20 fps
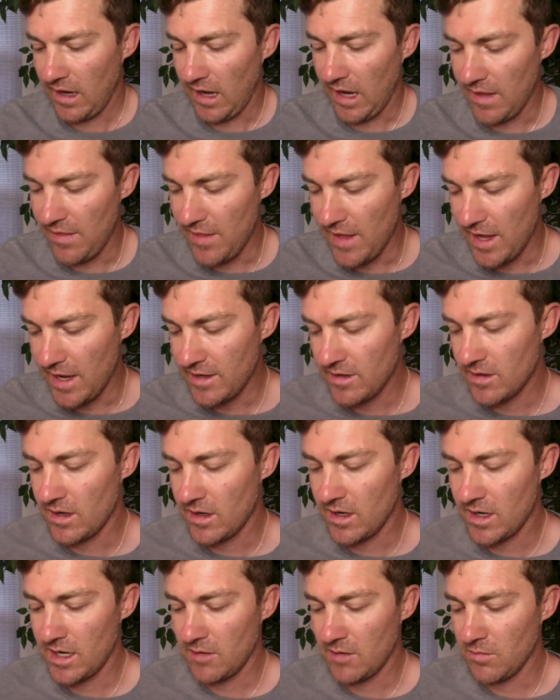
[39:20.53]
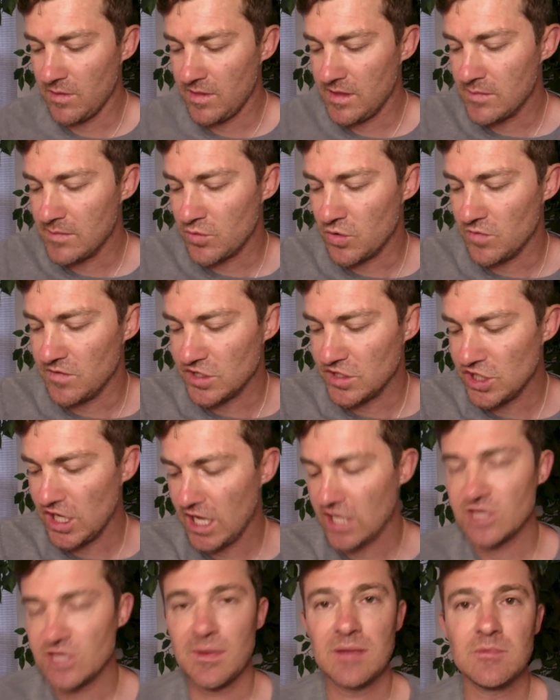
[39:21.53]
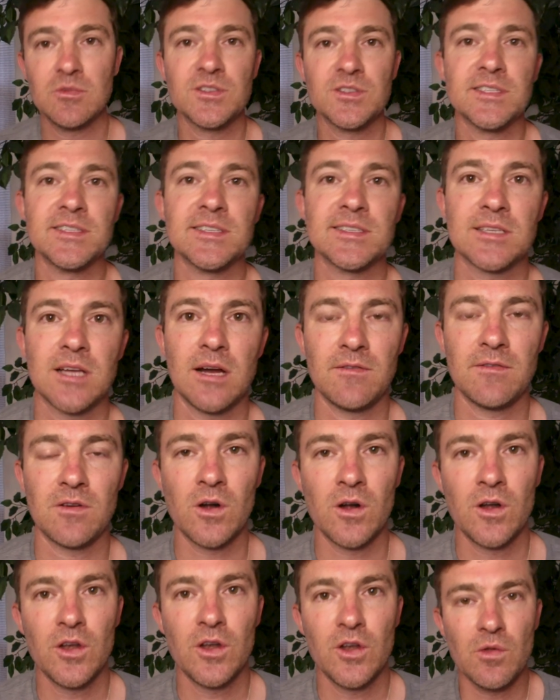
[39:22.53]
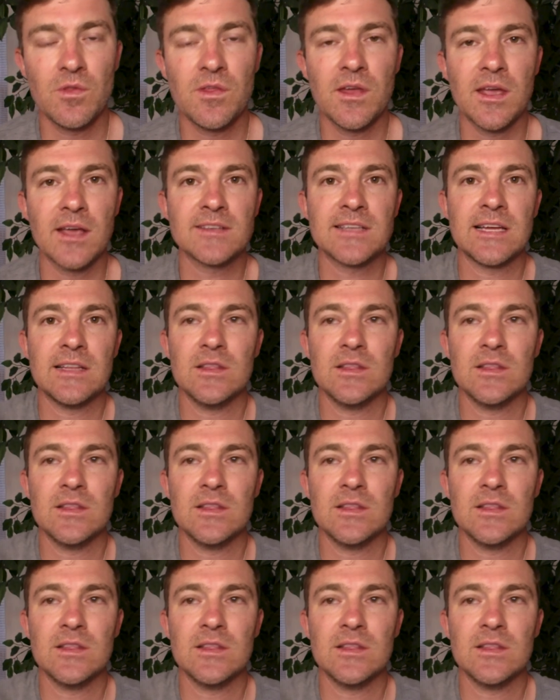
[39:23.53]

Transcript: And then uh, with the improving change, I'm able to discover new things.